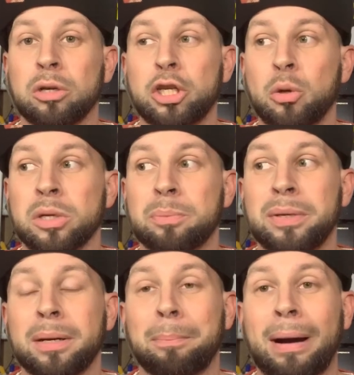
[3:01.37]

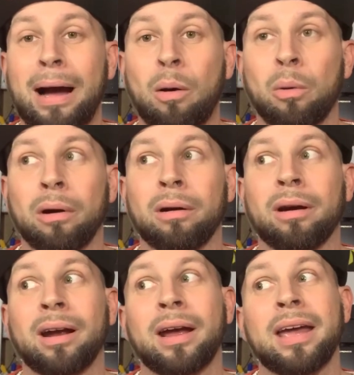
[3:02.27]
USB to
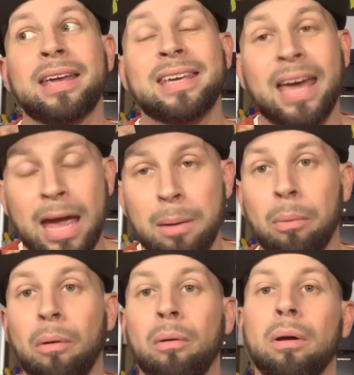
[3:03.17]
power
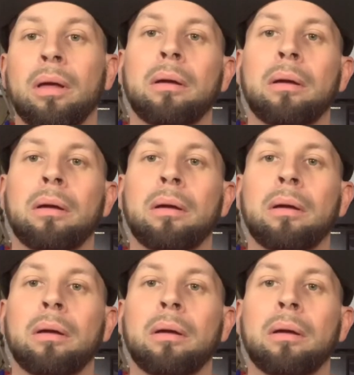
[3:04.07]
cable,